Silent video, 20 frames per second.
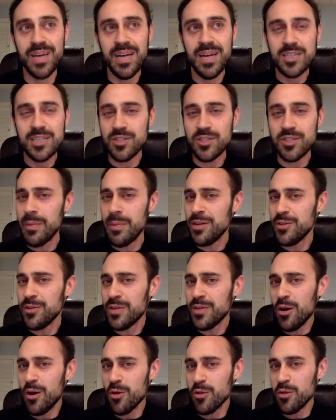so I'm going to do
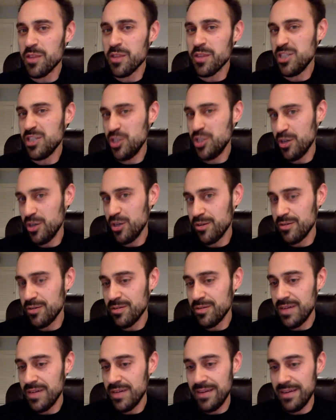that all this year,
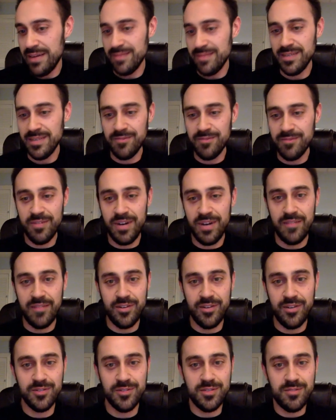and did 5
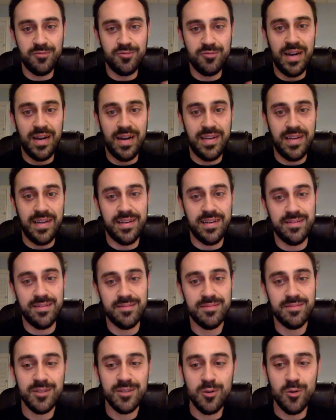years of training in
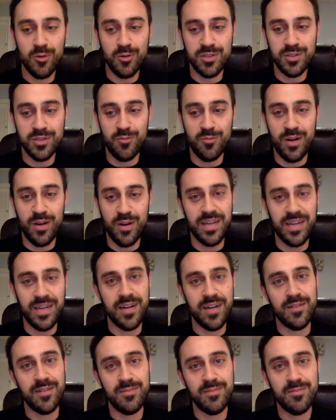the course of 1
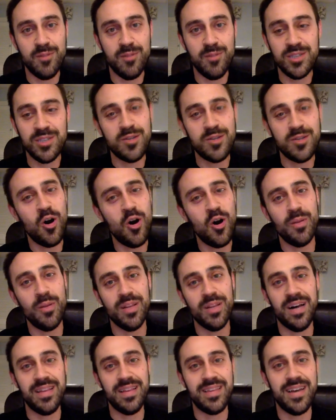year, and wasn't home a
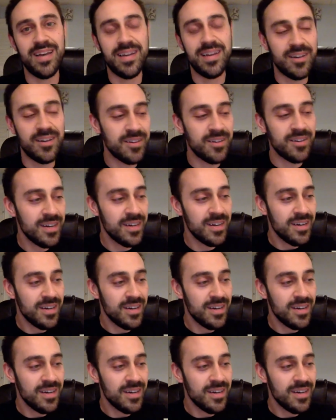lot that year.